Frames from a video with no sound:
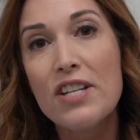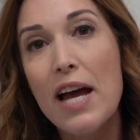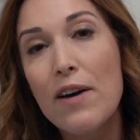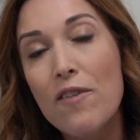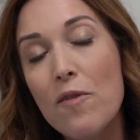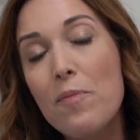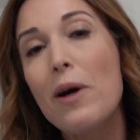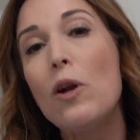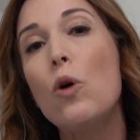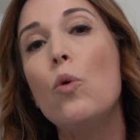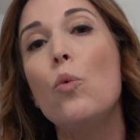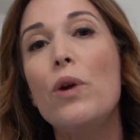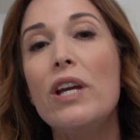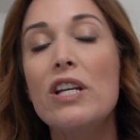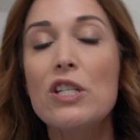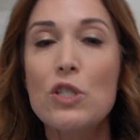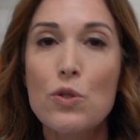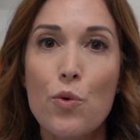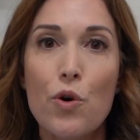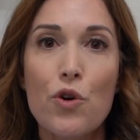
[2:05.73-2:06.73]
to have about a
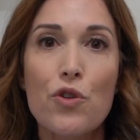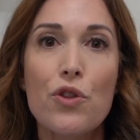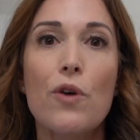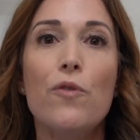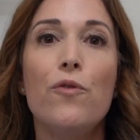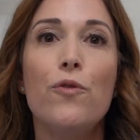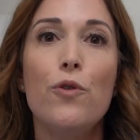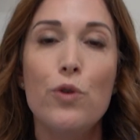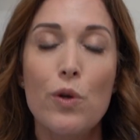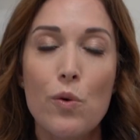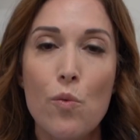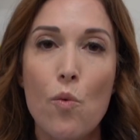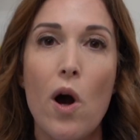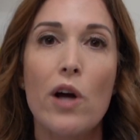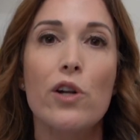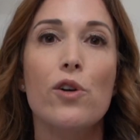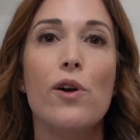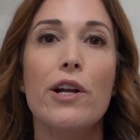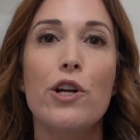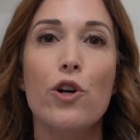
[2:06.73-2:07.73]
week's worth of food and
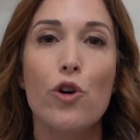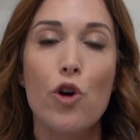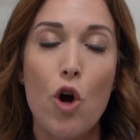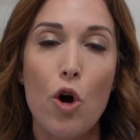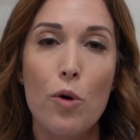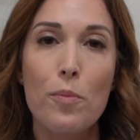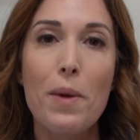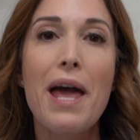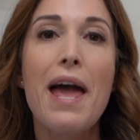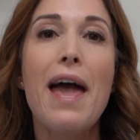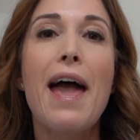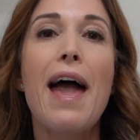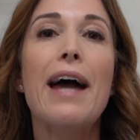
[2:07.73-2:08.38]
water at your home